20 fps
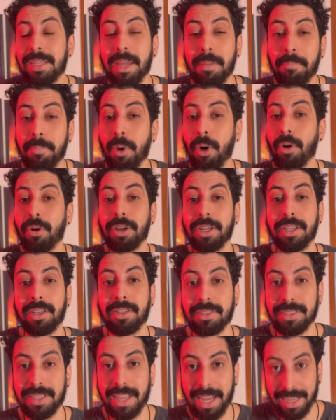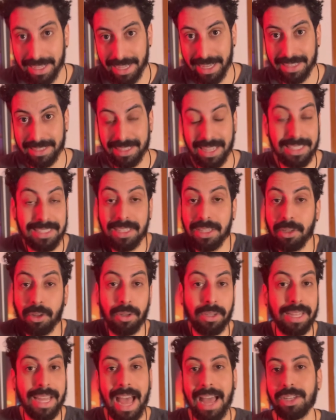laborious, and it doesn't
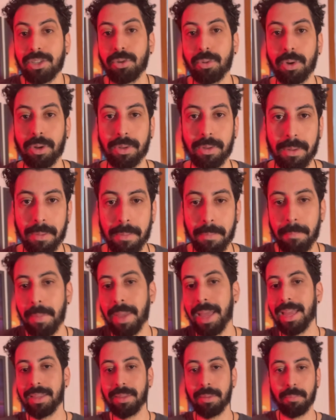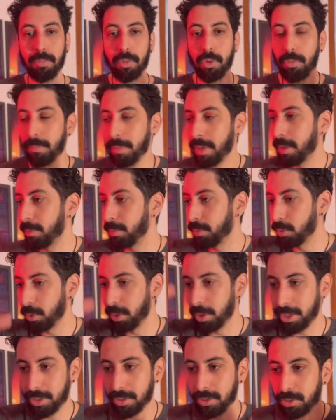look natural. Man, the movement I'm
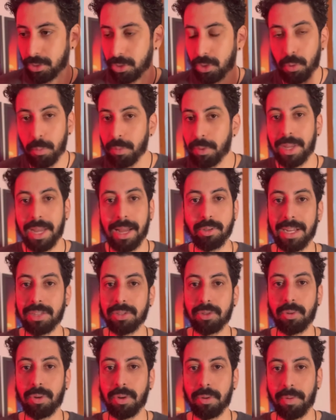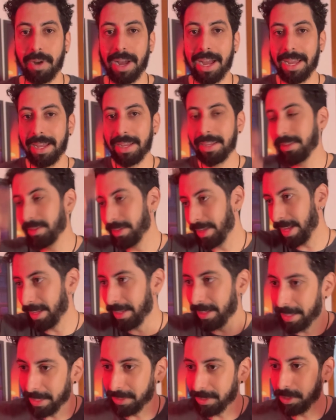doing here is super natural, right?
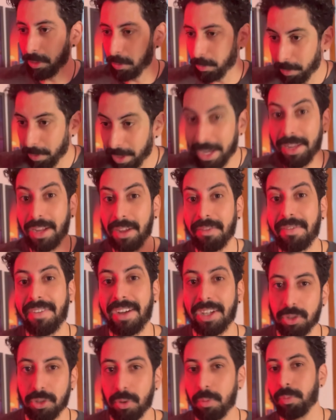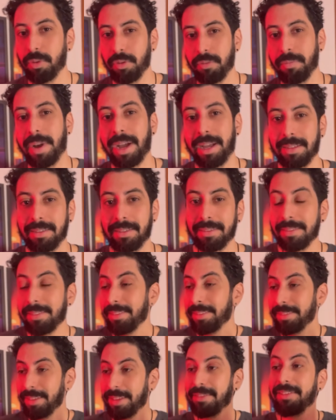Like, it's a real official movement.
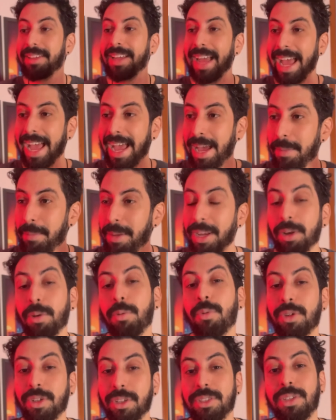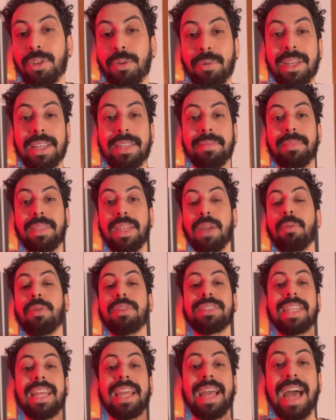If an animator were to do it, it
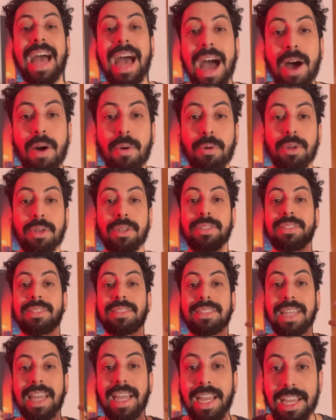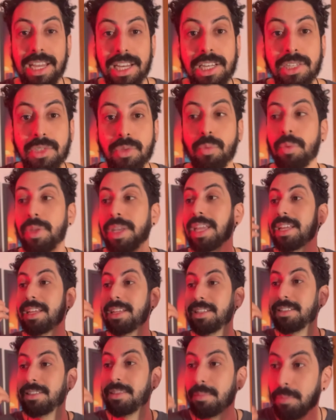would take hours, days,
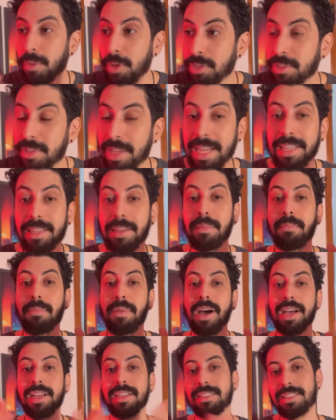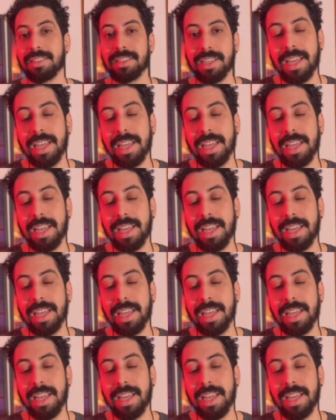weeks, most likely months,